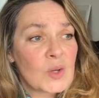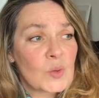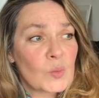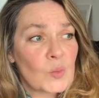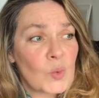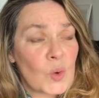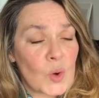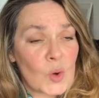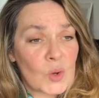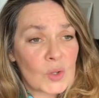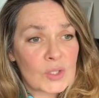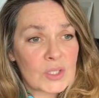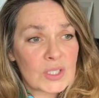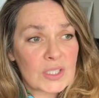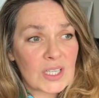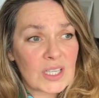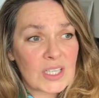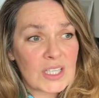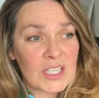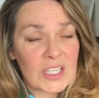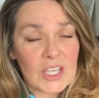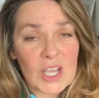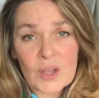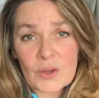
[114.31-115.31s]
what
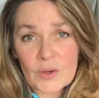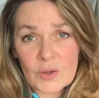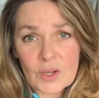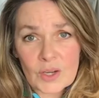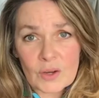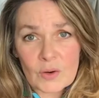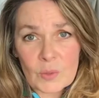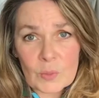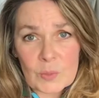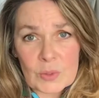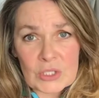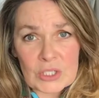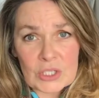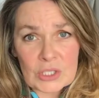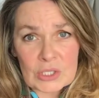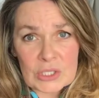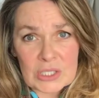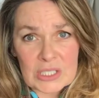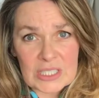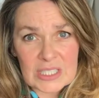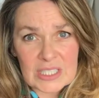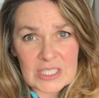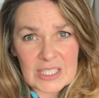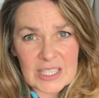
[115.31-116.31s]
yoga
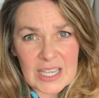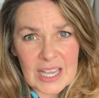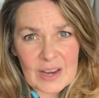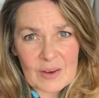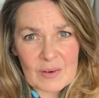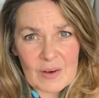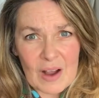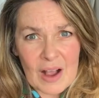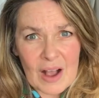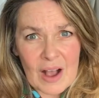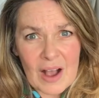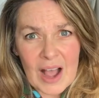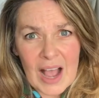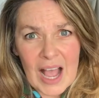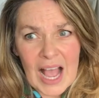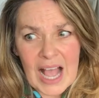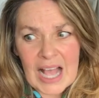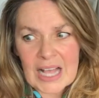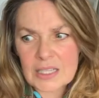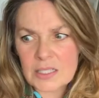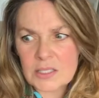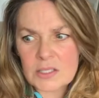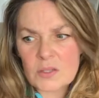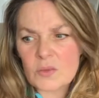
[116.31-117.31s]
opportunities there are.
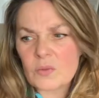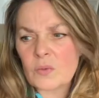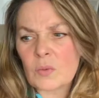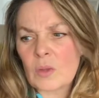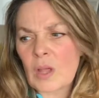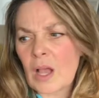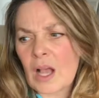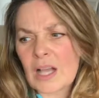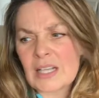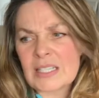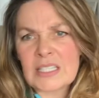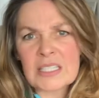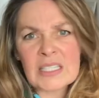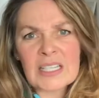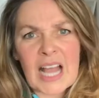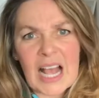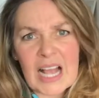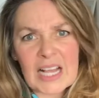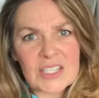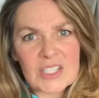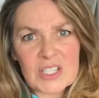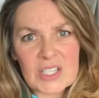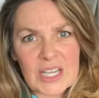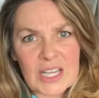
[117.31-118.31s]
And I didn't
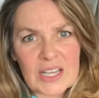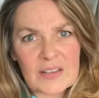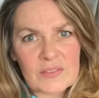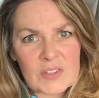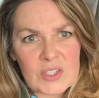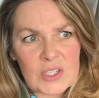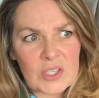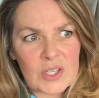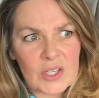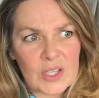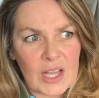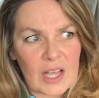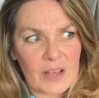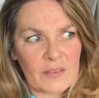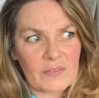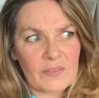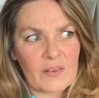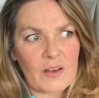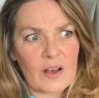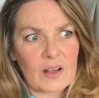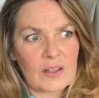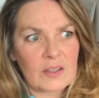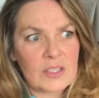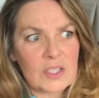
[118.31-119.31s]
actually have to look that
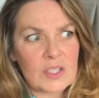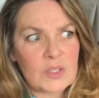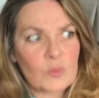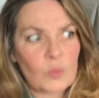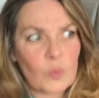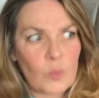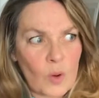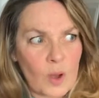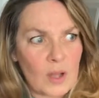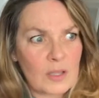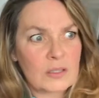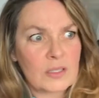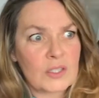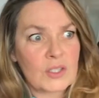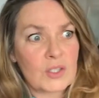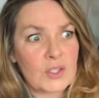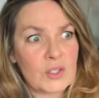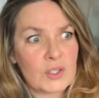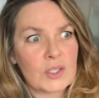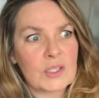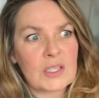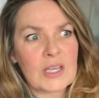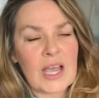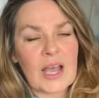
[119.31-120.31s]
far, just one
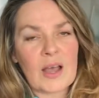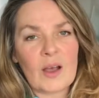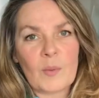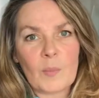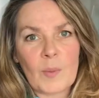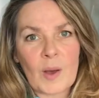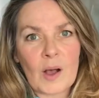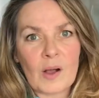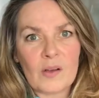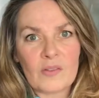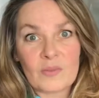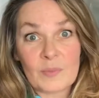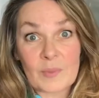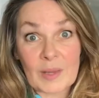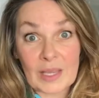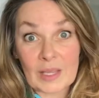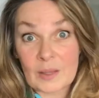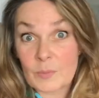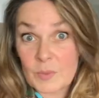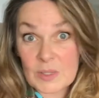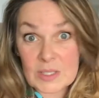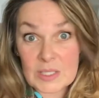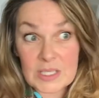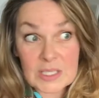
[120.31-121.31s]
stood out a mile for me.
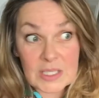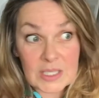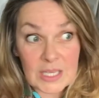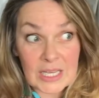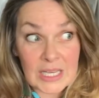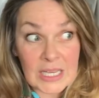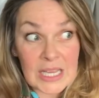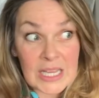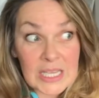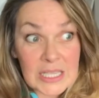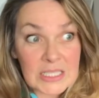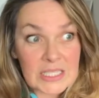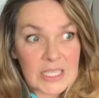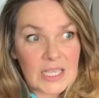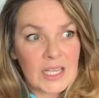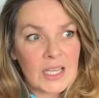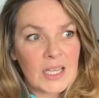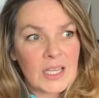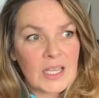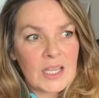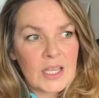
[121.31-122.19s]
It was this Elite